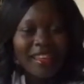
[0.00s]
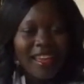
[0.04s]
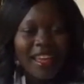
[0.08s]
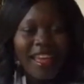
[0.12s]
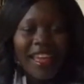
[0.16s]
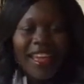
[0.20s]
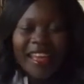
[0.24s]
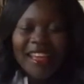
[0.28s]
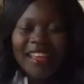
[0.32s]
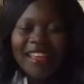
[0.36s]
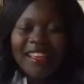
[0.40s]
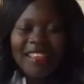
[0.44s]

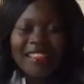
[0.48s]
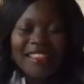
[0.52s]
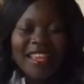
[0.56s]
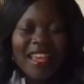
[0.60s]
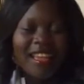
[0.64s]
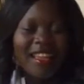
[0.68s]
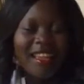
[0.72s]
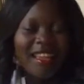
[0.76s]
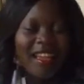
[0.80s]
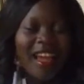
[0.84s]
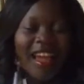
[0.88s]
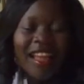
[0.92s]
Yes,
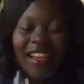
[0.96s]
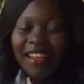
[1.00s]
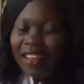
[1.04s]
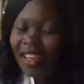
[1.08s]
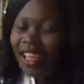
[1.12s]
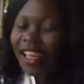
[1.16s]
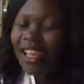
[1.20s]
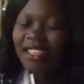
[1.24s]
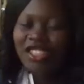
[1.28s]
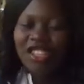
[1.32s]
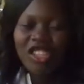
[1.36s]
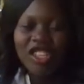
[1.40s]
I
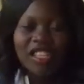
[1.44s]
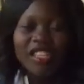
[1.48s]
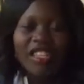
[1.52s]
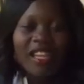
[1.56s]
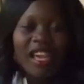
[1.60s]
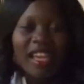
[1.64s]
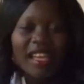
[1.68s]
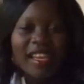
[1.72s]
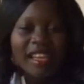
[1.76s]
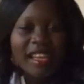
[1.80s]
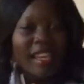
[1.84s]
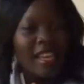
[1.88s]
actually
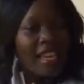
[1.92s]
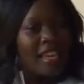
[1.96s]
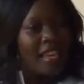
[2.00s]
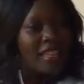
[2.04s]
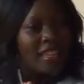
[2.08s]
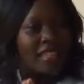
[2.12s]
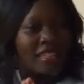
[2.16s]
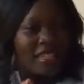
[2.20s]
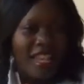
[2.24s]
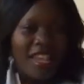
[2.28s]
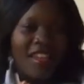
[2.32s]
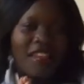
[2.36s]
I
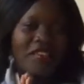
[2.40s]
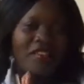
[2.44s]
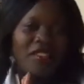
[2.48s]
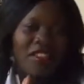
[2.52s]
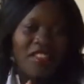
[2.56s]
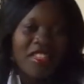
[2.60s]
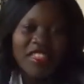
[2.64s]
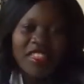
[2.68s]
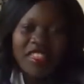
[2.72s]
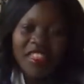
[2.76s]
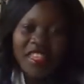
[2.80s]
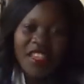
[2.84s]
liked
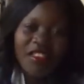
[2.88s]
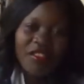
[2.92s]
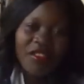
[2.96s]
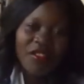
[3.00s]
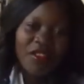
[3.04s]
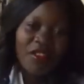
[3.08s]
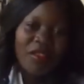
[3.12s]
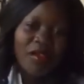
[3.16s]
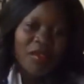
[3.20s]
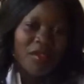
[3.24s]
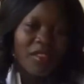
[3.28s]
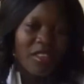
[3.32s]
everything
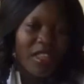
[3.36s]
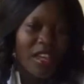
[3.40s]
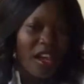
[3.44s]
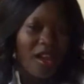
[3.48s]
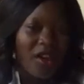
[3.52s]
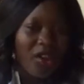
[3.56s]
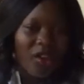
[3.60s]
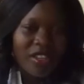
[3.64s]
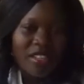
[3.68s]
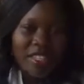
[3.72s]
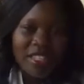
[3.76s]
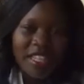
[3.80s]
from the
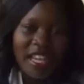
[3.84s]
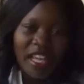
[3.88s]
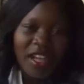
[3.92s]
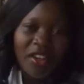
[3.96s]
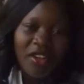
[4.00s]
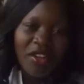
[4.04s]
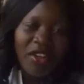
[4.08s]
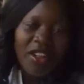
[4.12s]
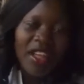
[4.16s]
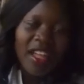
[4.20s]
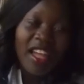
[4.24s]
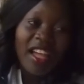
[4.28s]

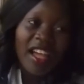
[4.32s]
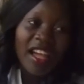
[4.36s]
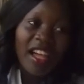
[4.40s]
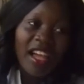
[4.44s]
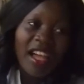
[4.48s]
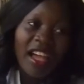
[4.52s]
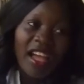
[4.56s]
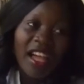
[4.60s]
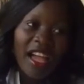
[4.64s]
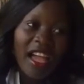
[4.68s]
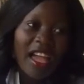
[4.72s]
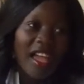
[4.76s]
hotel.
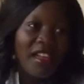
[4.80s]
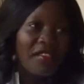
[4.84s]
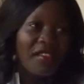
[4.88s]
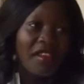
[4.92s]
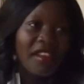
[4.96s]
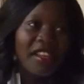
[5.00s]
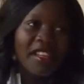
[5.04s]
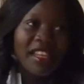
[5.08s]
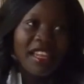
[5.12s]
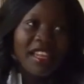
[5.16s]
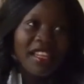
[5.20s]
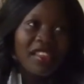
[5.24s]
I
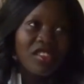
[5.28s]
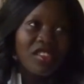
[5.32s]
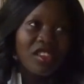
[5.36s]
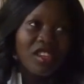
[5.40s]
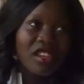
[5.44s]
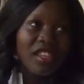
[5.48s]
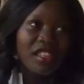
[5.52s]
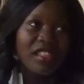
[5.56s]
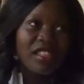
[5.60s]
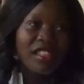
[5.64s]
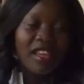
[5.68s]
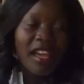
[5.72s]
really
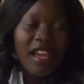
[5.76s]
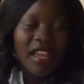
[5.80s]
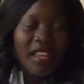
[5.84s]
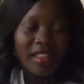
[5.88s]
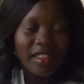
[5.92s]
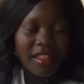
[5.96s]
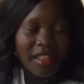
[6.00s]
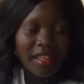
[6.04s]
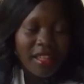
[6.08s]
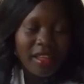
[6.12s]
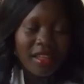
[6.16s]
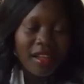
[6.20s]
enjoyed. I
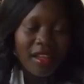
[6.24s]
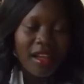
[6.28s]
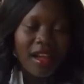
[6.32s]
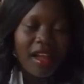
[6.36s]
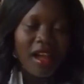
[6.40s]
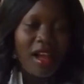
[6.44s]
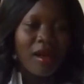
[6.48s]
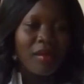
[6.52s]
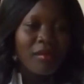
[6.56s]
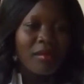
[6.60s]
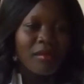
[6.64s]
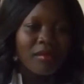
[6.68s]
think
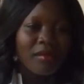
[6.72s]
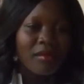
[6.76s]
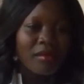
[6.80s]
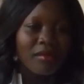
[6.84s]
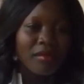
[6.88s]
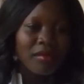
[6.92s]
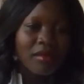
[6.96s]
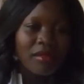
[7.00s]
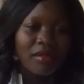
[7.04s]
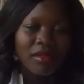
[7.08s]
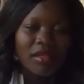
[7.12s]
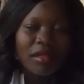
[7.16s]

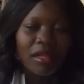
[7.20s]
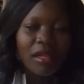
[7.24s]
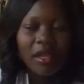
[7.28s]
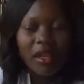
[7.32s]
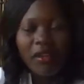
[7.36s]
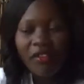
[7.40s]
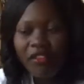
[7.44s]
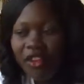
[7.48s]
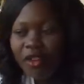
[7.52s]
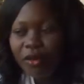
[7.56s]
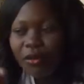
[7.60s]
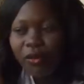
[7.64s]

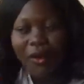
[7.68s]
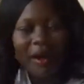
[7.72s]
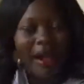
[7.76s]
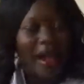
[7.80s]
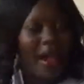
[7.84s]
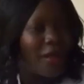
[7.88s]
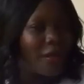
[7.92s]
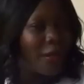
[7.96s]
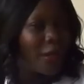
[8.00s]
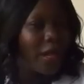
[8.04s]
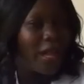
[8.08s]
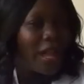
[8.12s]
even
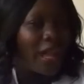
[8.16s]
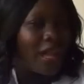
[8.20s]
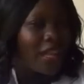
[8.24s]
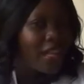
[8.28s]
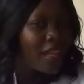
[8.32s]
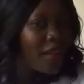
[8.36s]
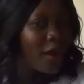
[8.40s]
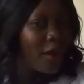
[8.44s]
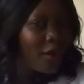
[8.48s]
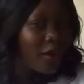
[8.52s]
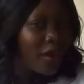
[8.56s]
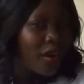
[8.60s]
where we are
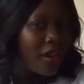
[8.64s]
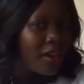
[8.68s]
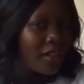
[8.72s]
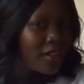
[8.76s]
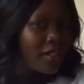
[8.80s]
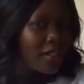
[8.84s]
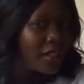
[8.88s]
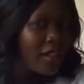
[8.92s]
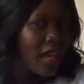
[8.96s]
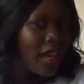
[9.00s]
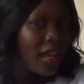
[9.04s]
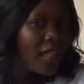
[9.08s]
now,
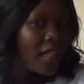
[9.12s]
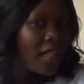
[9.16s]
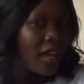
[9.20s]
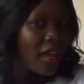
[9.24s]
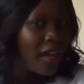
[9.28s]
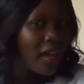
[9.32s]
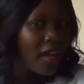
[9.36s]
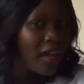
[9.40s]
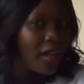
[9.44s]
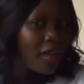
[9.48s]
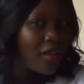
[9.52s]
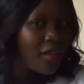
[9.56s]
right at
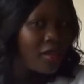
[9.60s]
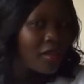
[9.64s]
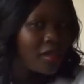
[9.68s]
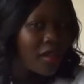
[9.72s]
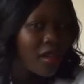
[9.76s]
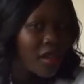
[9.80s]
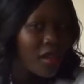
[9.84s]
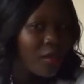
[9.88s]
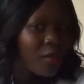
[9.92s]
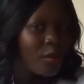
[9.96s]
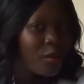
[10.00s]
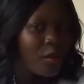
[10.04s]
the
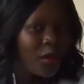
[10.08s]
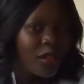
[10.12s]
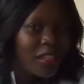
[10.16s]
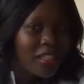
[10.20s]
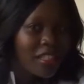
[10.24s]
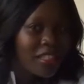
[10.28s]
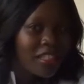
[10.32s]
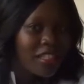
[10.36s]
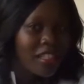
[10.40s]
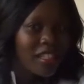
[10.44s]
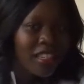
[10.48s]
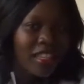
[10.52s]
Nile
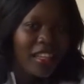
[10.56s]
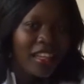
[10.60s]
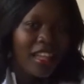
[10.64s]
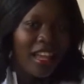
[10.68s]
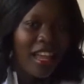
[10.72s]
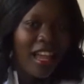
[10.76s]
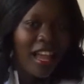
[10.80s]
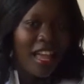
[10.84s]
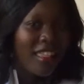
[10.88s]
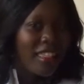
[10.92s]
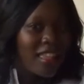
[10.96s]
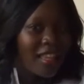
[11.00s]
Porch,
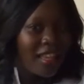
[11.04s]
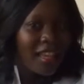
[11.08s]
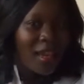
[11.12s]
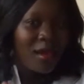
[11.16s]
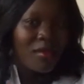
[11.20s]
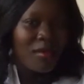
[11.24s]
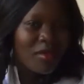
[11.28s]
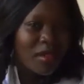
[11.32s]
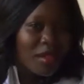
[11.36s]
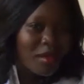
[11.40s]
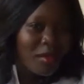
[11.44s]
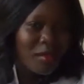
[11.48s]
I think
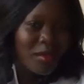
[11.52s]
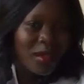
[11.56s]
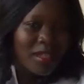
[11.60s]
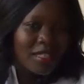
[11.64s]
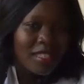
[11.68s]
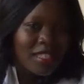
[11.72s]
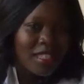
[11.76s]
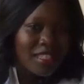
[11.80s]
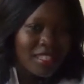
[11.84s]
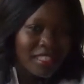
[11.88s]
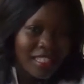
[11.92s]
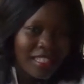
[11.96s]
I'm the
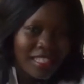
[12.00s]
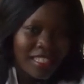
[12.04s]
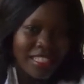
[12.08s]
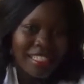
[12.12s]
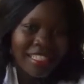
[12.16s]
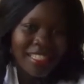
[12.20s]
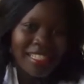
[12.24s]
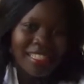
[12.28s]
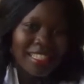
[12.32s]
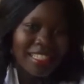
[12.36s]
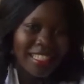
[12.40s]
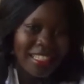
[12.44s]
best in
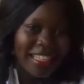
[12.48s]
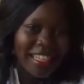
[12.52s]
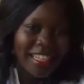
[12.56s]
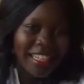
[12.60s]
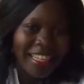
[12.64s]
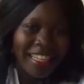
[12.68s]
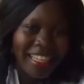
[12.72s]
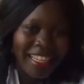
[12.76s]
eating.